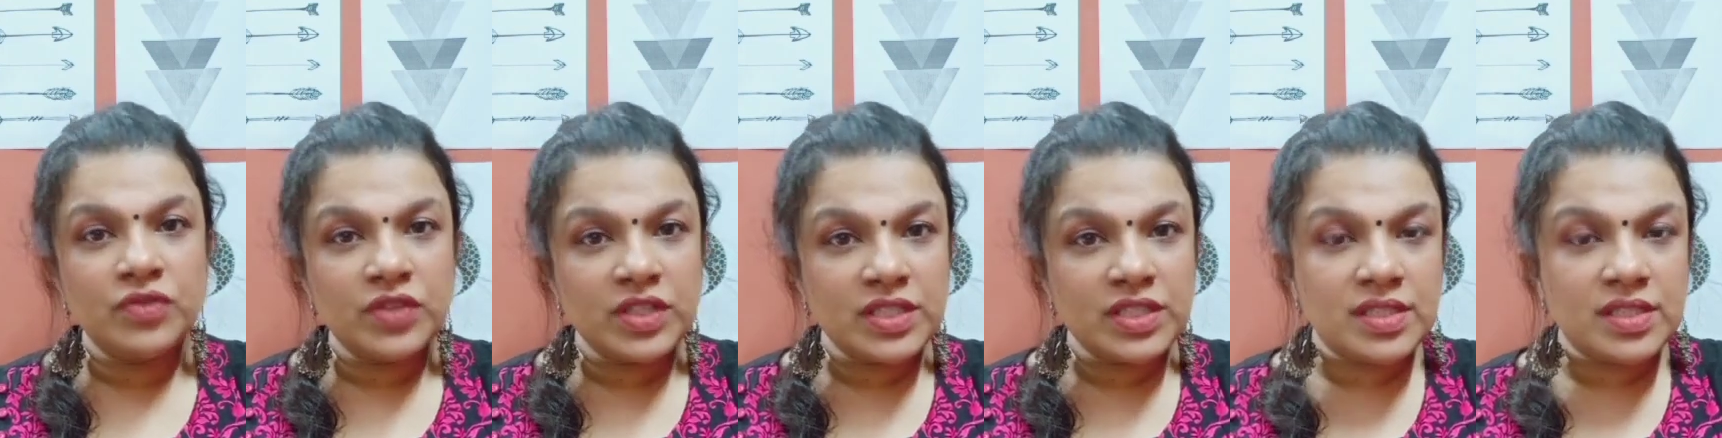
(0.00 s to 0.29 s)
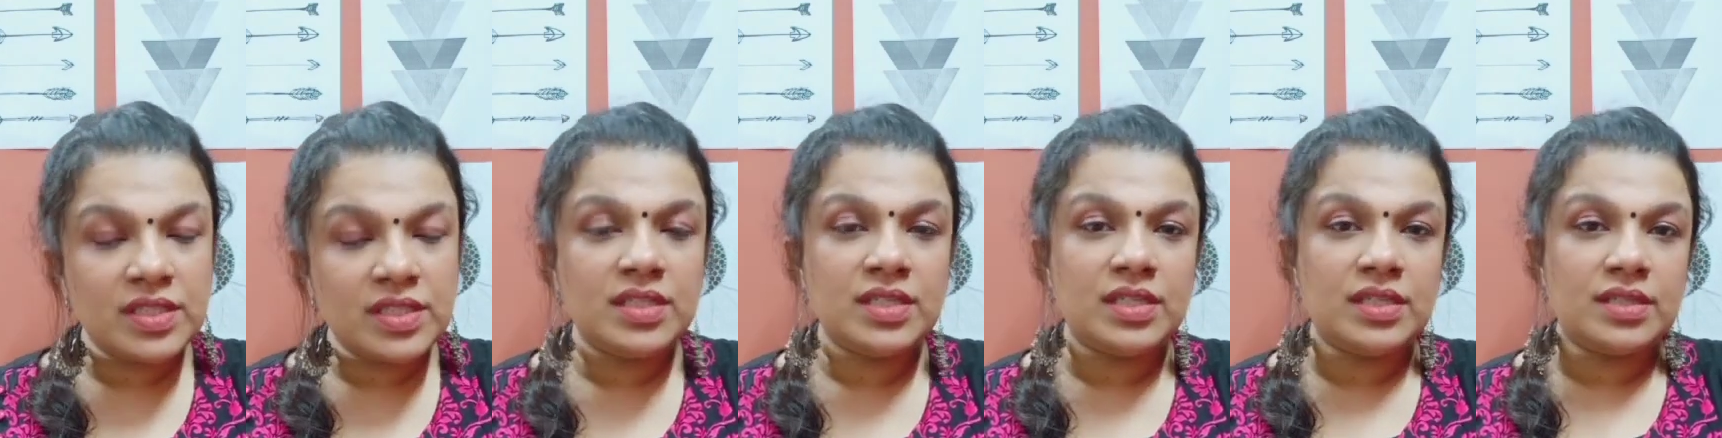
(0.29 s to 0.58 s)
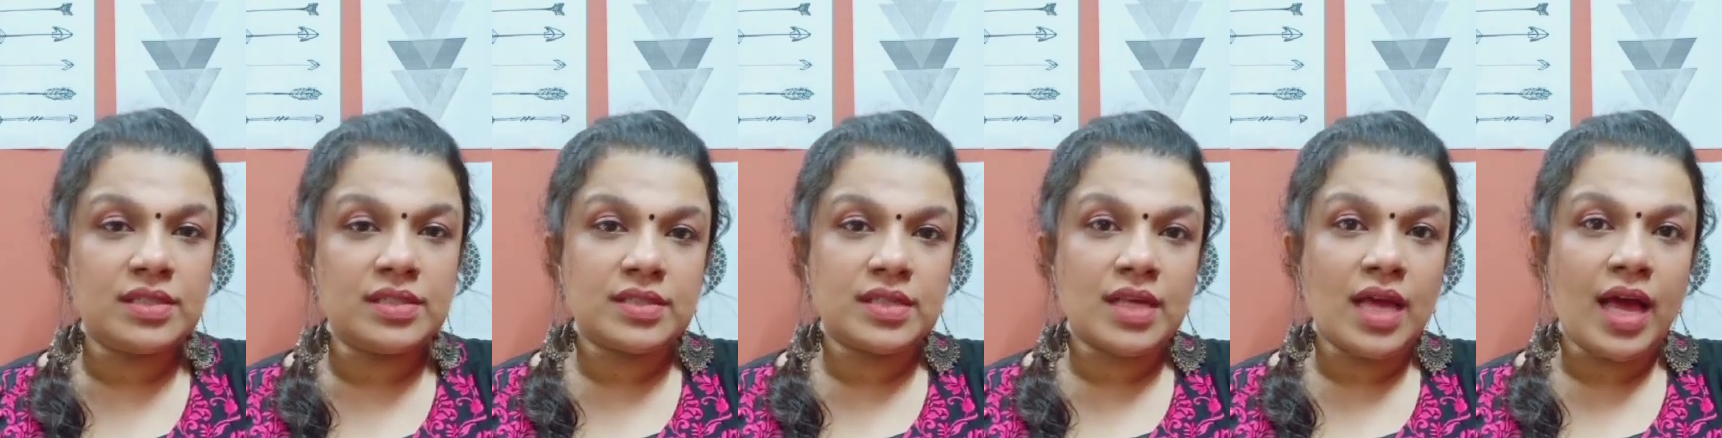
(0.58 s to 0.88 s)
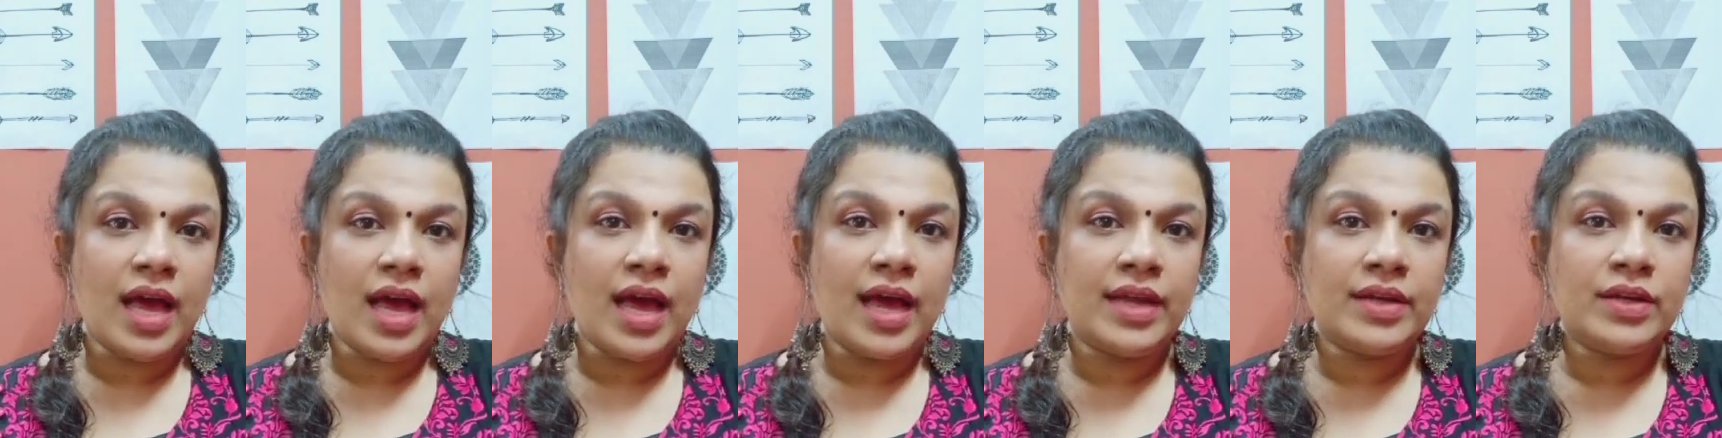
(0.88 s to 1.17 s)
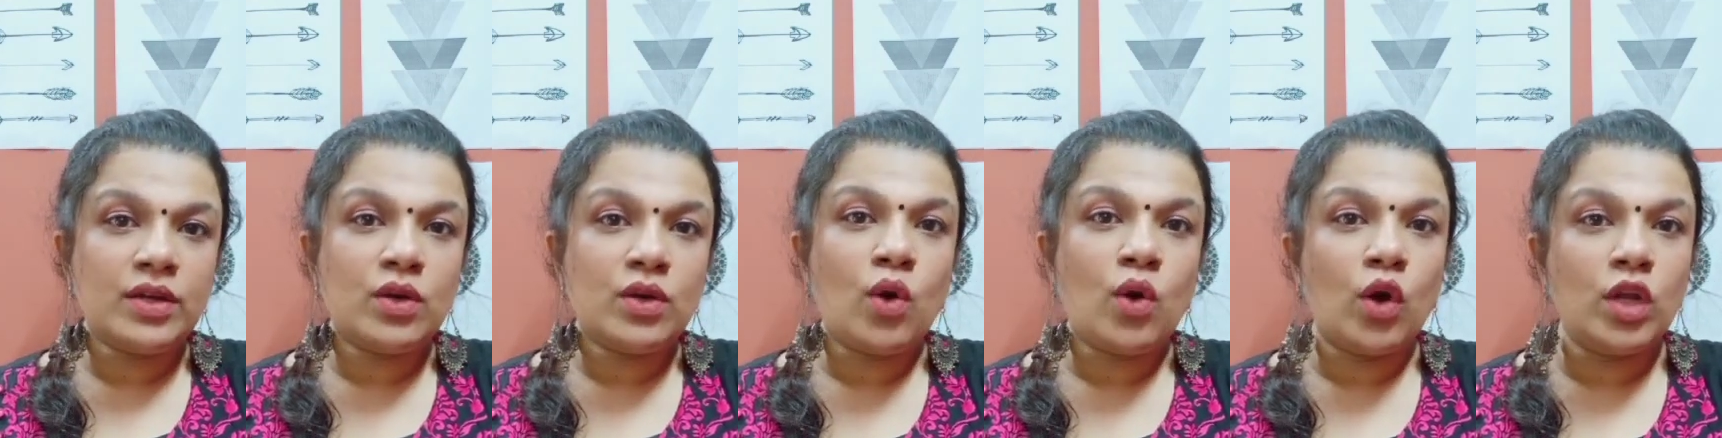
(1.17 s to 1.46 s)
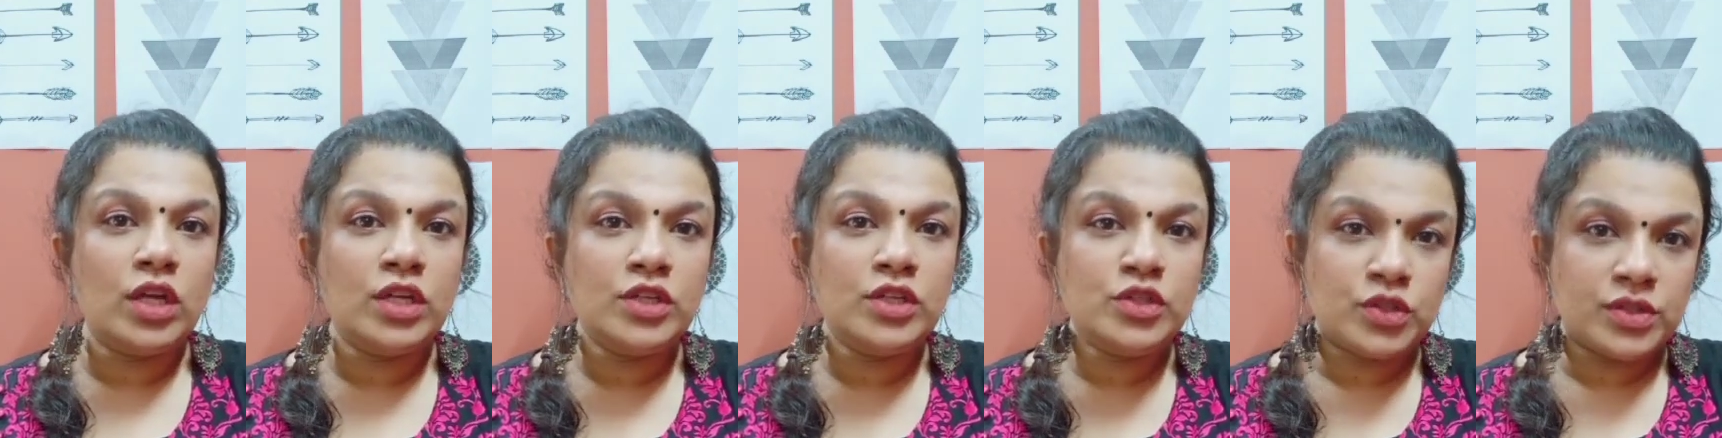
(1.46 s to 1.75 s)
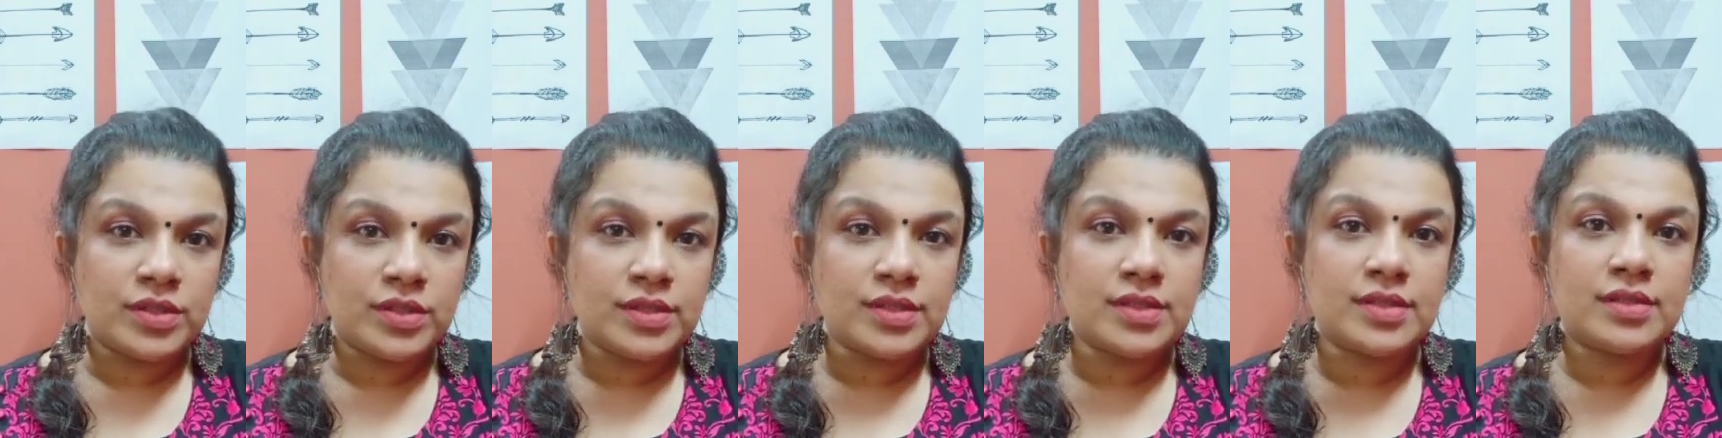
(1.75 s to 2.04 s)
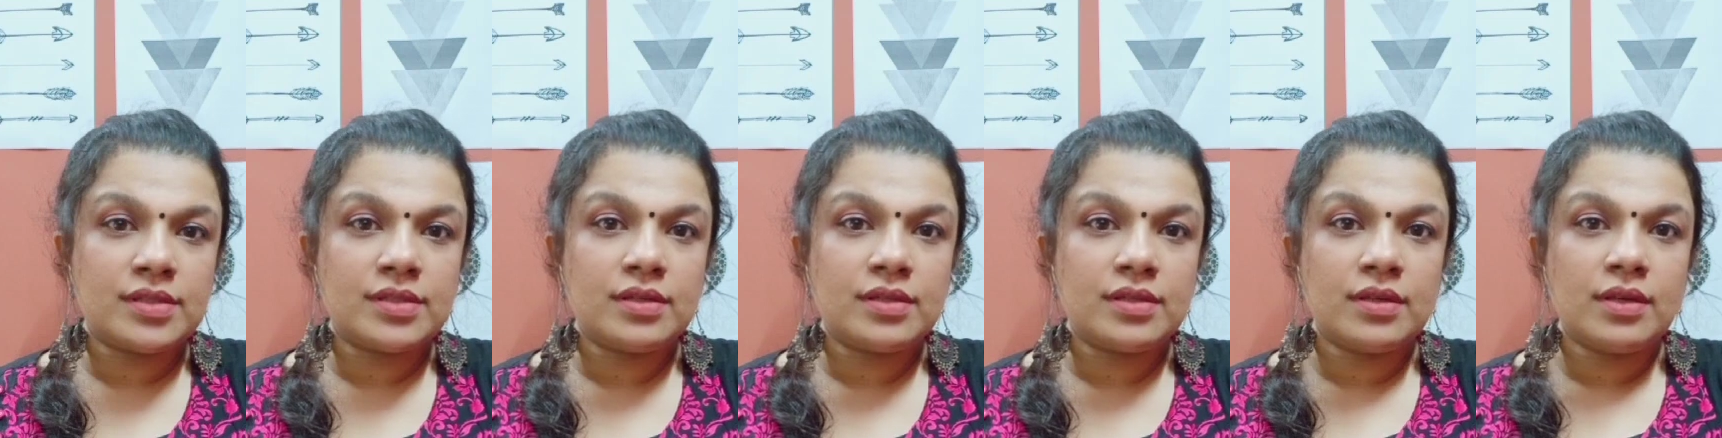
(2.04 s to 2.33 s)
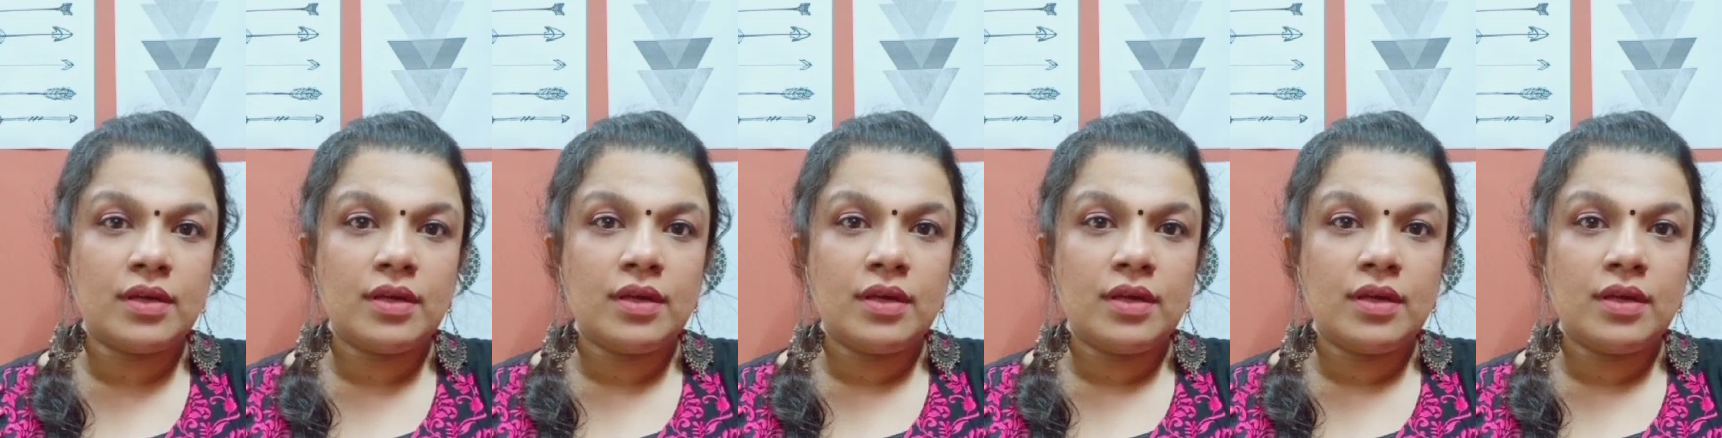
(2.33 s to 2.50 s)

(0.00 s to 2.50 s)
universities and colleges